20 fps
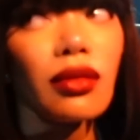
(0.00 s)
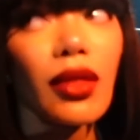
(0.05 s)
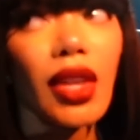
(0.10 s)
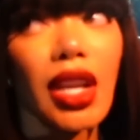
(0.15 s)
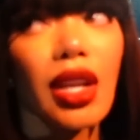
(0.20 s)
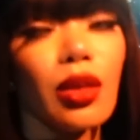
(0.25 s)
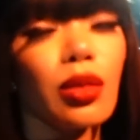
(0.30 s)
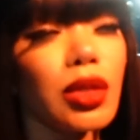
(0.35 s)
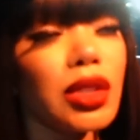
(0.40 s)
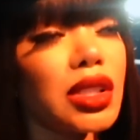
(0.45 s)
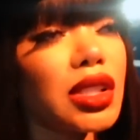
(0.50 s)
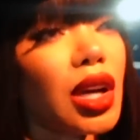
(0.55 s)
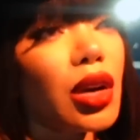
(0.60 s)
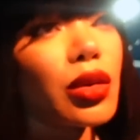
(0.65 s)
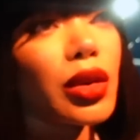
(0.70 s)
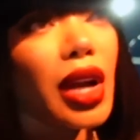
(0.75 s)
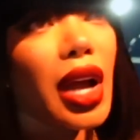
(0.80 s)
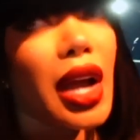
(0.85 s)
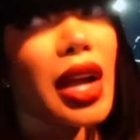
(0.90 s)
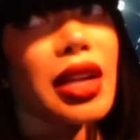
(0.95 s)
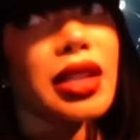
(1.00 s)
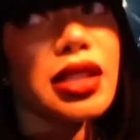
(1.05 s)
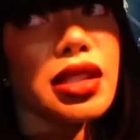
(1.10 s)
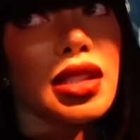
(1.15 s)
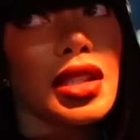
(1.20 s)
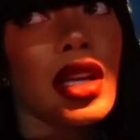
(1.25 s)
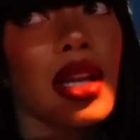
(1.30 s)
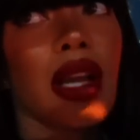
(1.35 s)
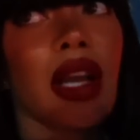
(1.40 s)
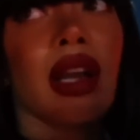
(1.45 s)
It was so nice.
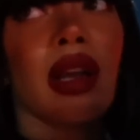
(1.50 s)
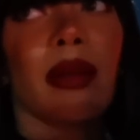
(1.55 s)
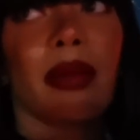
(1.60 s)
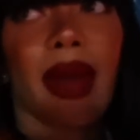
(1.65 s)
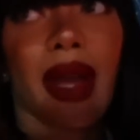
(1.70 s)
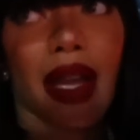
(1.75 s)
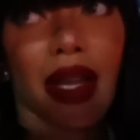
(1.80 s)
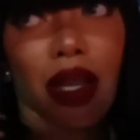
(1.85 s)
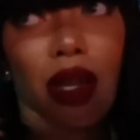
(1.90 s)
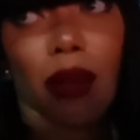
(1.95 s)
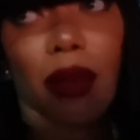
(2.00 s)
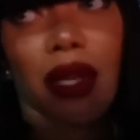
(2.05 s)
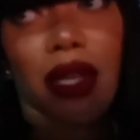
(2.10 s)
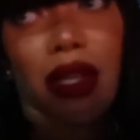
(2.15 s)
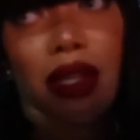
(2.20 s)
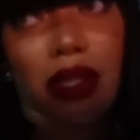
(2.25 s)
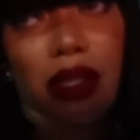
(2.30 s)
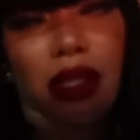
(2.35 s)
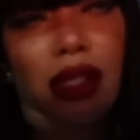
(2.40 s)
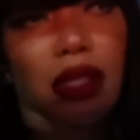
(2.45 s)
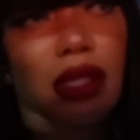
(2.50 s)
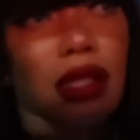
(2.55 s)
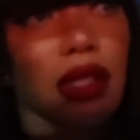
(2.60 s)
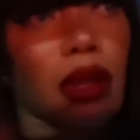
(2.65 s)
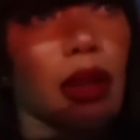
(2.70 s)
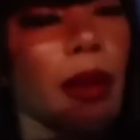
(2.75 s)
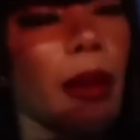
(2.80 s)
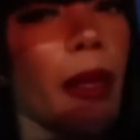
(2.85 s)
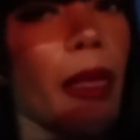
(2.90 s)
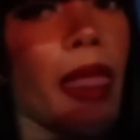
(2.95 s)
Mind your business.
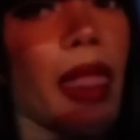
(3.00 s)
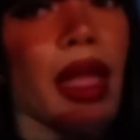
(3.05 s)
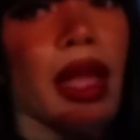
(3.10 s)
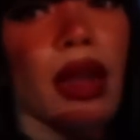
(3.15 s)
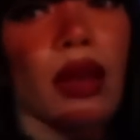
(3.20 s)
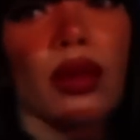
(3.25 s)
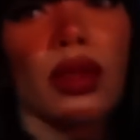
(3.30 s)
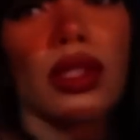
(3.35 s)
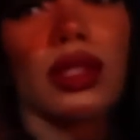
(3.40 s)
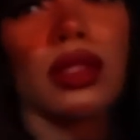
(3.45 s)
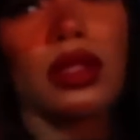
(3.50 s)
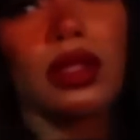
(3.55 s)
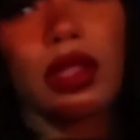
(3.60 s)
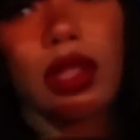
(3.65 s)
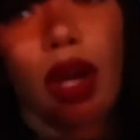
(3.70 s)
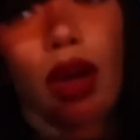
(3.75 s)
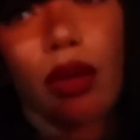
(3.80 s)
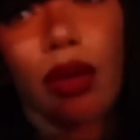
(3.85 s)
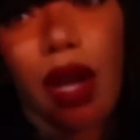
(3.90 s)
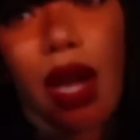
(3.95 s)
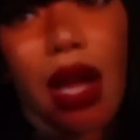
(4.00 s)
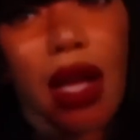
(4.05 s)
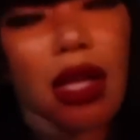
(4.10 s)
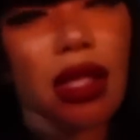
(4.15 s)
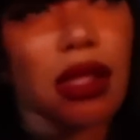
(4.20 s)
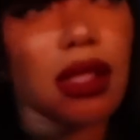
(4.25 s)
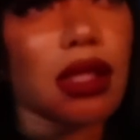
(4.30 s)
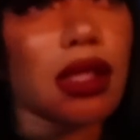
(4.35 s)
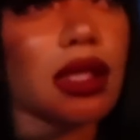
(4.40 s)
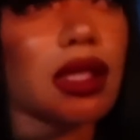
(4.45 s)
It was so
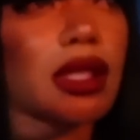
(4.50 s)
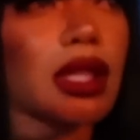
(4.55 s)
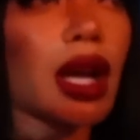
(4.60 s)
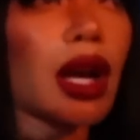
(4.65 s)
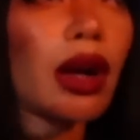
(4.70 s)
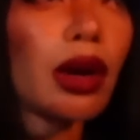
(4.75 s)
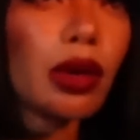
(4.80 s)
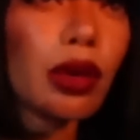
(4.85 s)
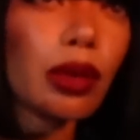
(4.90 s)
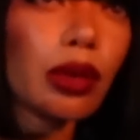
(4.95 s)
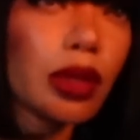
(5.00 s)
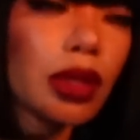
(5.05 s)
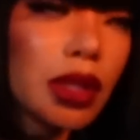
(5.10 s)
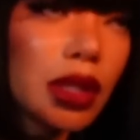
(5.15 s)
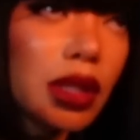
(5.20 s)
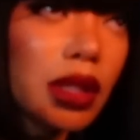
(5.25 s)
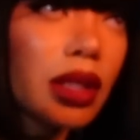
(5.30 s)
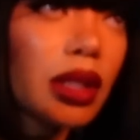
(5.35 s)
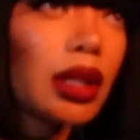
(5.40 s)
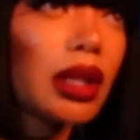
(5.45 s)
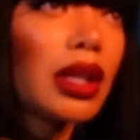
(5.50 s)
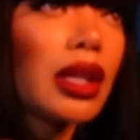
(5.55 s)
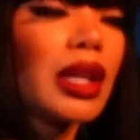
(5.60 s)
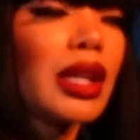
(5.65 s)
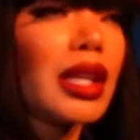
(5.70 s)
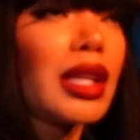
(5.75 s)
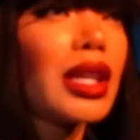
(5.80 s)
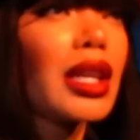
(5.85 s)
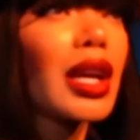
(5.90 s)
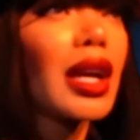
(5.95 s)
nice. So
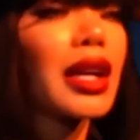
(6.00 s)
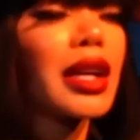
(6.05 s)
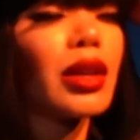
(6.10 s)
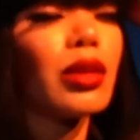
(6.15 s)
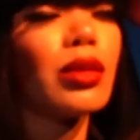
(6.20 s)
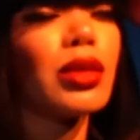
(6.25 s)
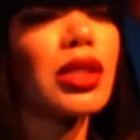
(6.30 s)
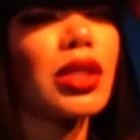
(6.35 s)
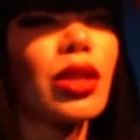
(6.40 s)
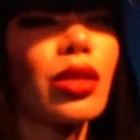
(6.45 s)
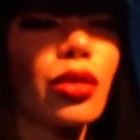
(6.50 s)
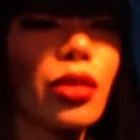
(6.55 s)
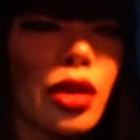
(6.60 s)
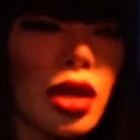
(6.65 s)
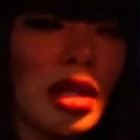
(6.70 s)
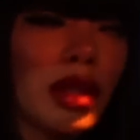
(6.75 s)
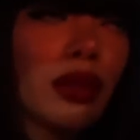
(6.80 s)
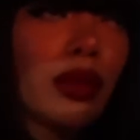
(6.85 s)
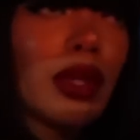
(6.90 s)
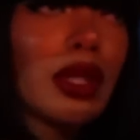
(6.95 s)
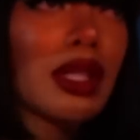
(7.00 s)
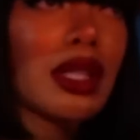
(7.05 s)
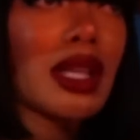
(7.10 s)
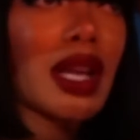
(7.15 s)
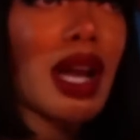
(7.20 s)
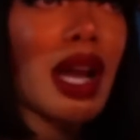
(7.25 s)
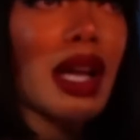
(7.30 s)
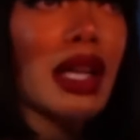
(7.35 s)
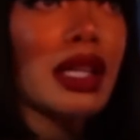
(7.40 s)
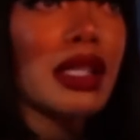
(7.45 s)
yeah, it was a really, really
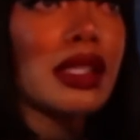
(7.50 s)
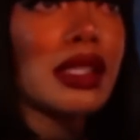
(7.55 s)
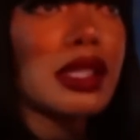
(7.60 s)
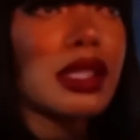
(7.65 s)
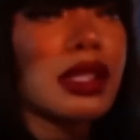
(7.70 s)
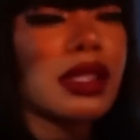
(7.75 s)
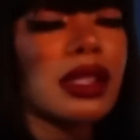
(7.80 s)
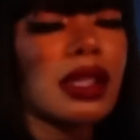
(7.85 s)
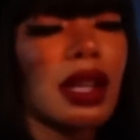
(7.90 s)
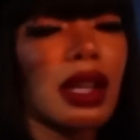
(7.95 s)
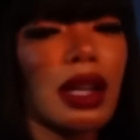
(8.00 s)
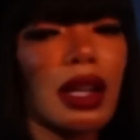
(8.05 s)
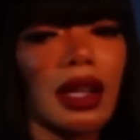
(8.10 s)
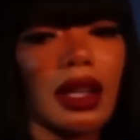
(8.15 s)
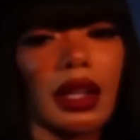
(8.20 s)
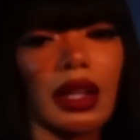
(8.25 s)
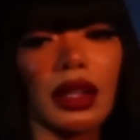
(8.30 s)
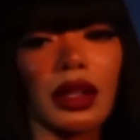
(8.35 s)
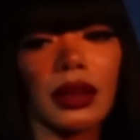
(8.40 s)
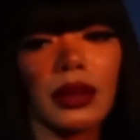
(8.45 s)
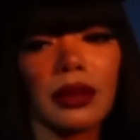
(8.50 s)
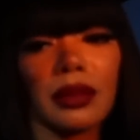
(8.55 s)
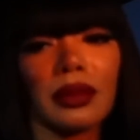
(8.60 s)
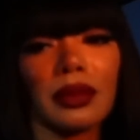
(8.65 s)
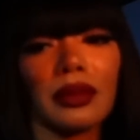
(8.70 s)
nice um,